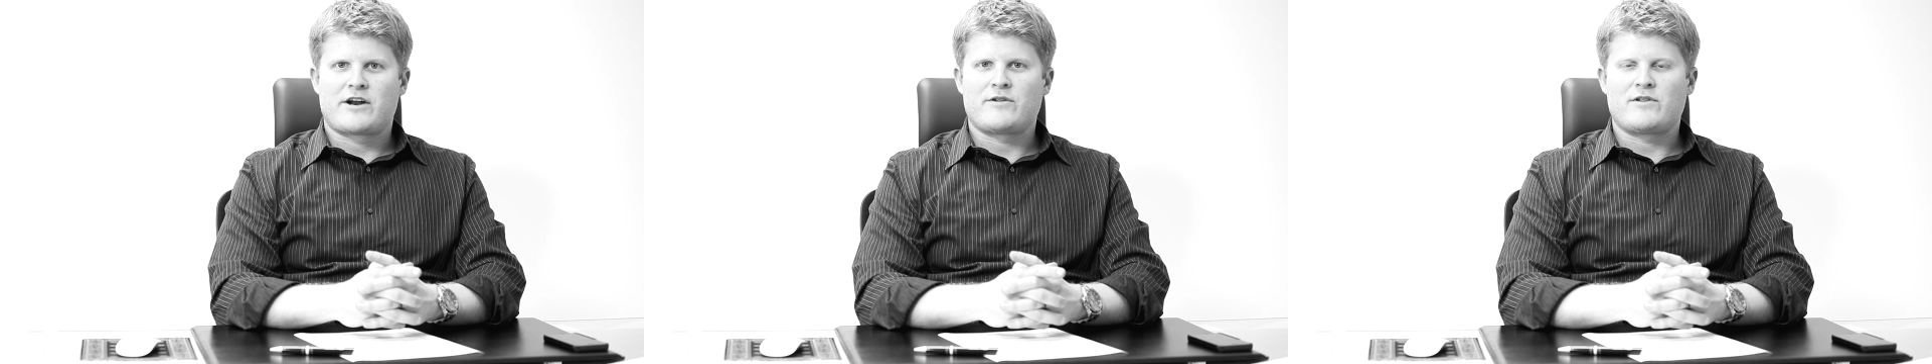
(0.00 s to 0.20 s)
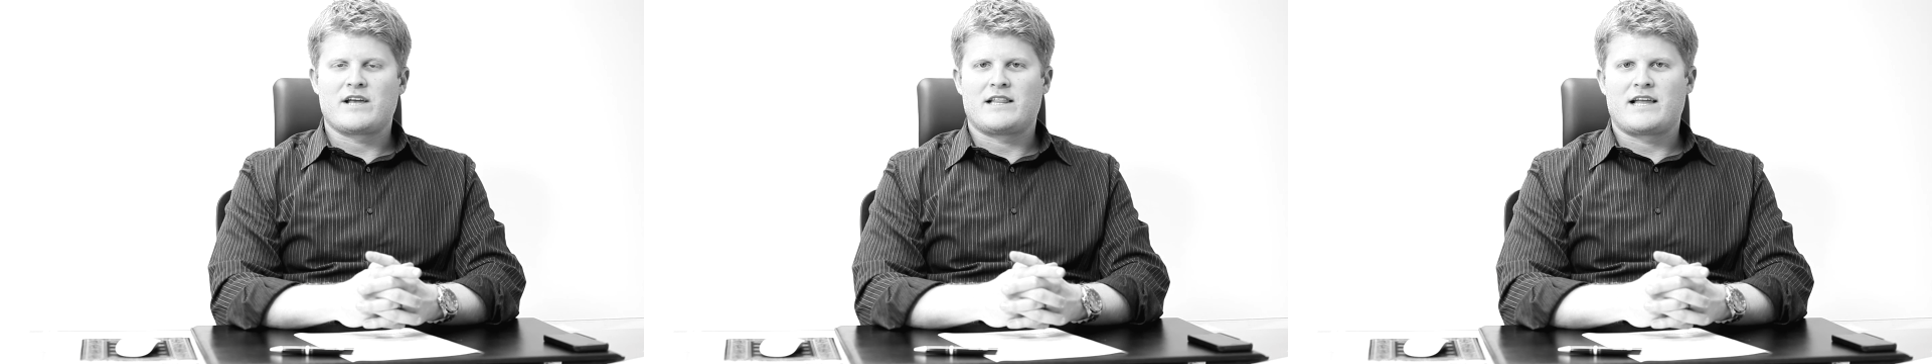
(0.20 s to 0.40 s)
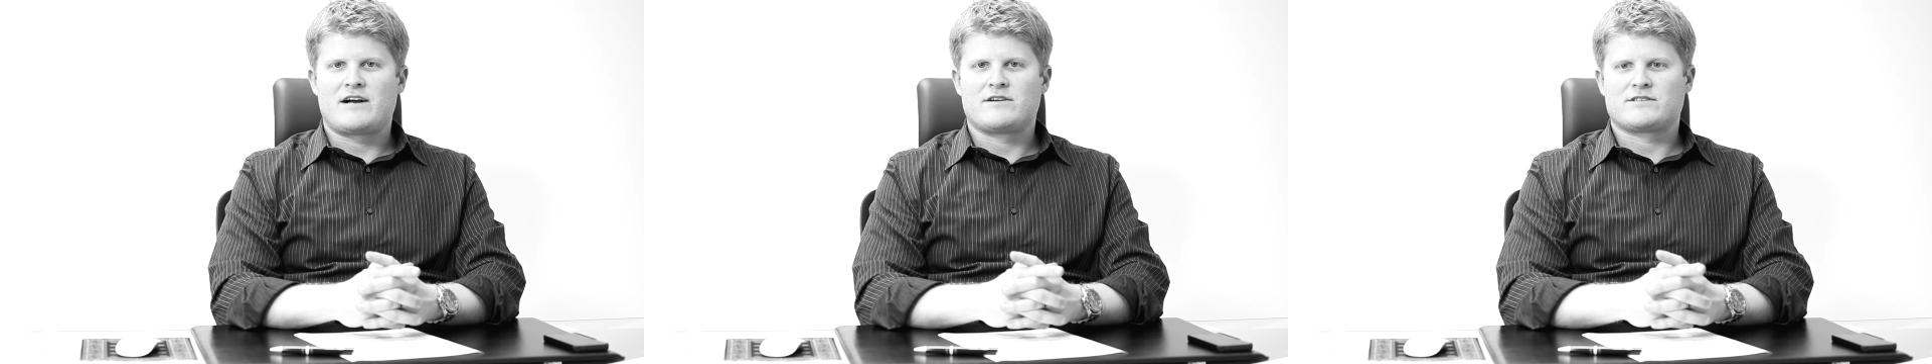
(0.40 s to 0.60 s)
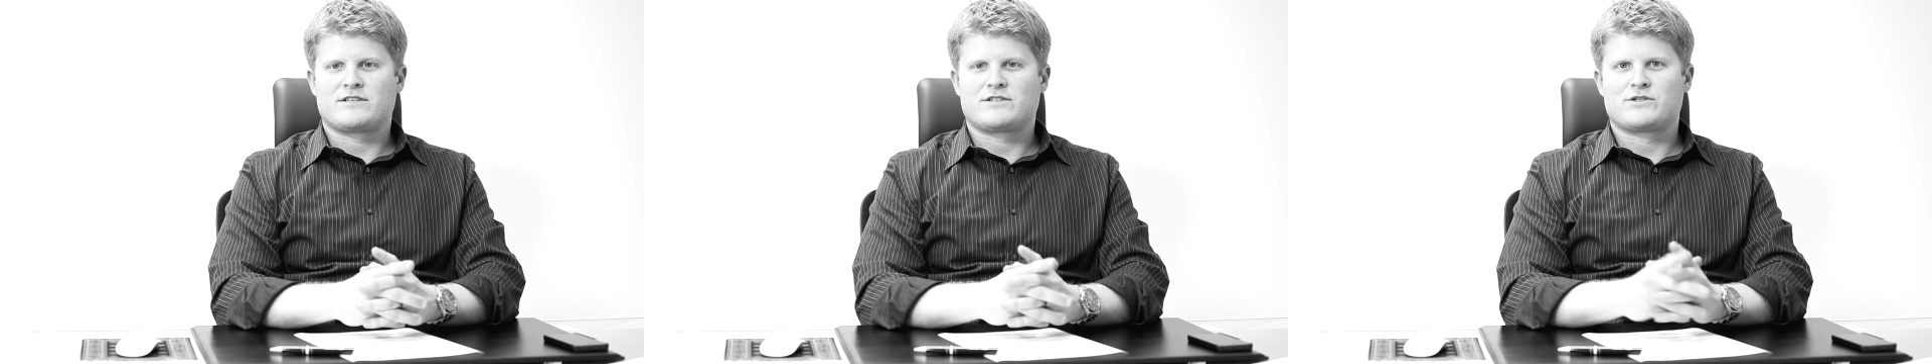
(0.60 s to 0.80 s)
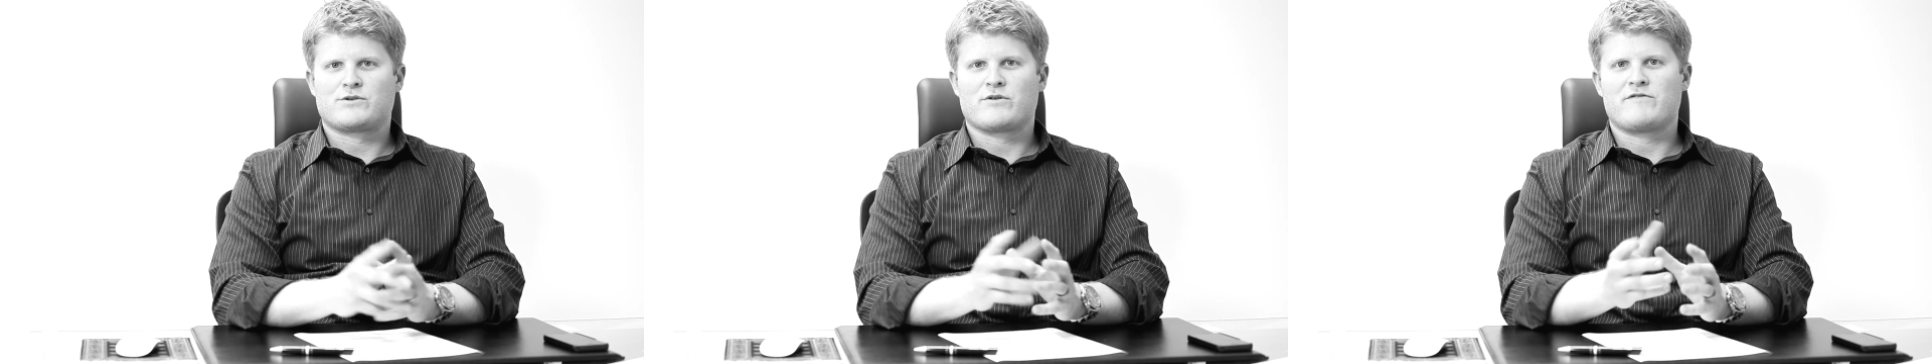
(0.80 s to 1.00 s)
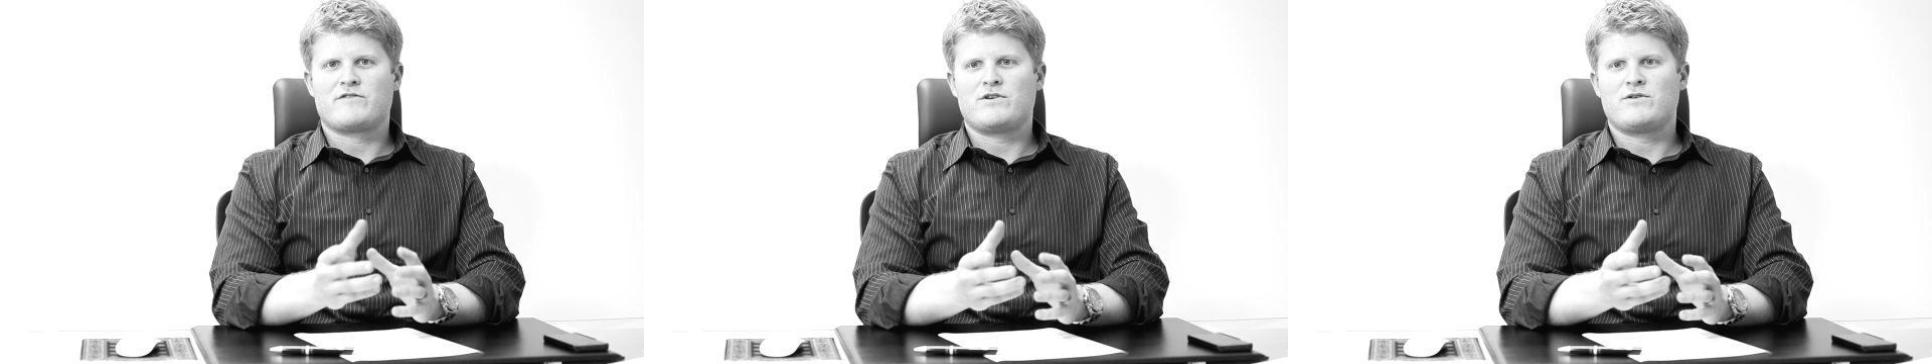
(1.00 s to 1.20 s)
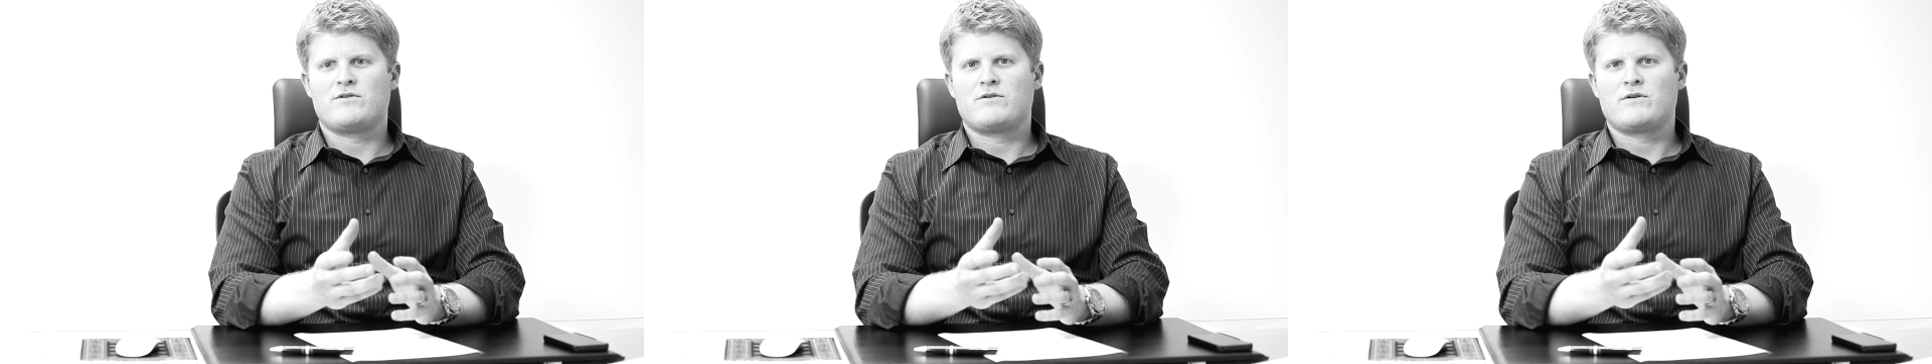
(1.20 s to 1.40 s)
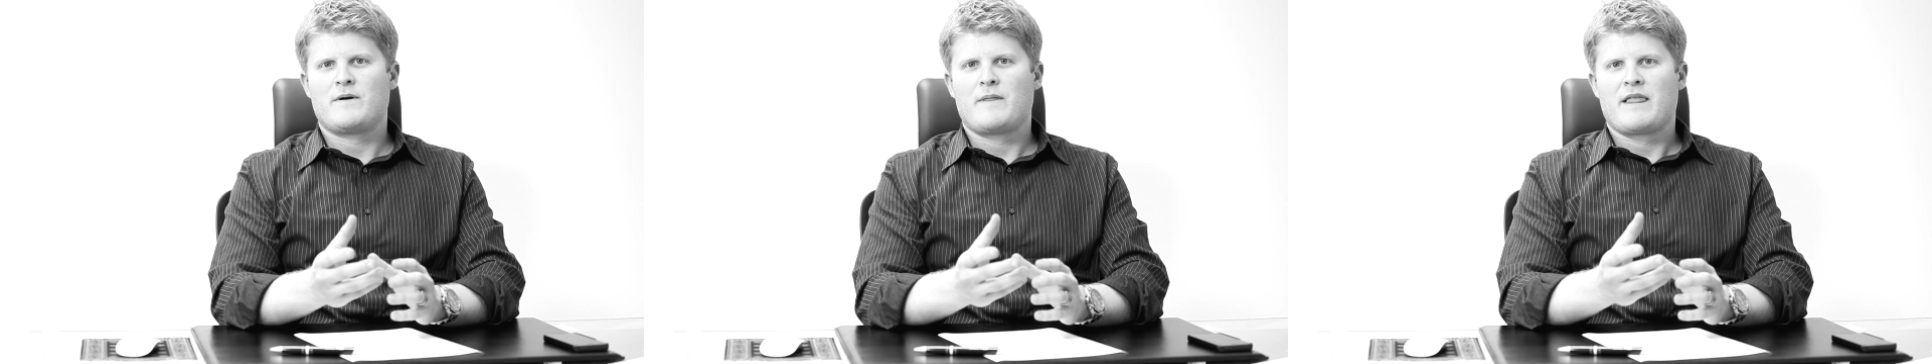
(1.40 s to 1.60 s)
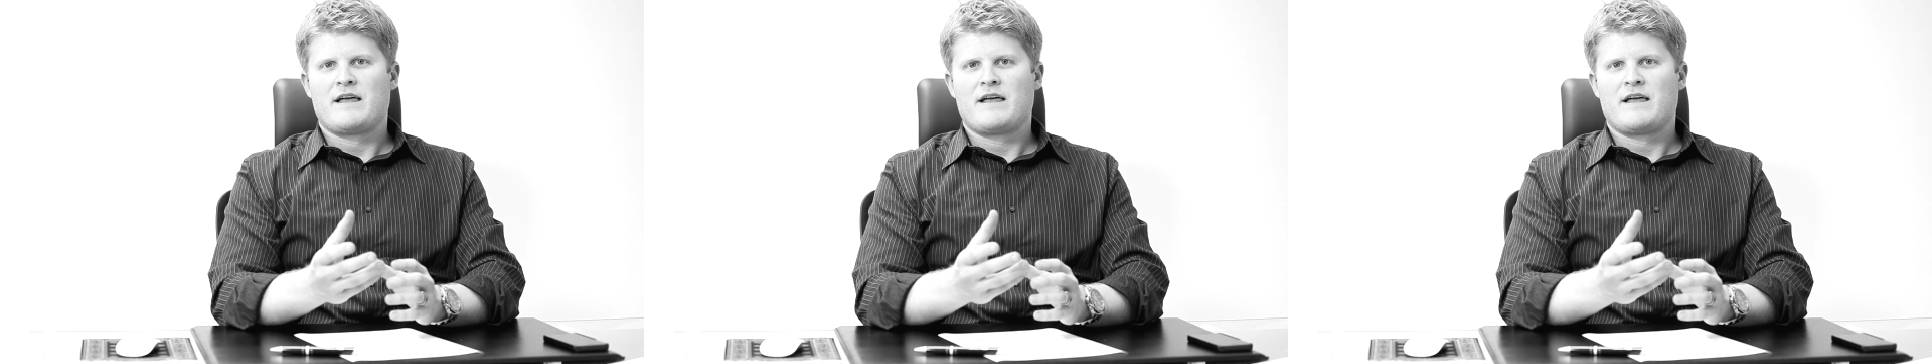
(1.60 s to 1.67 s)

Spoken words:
only allows us to review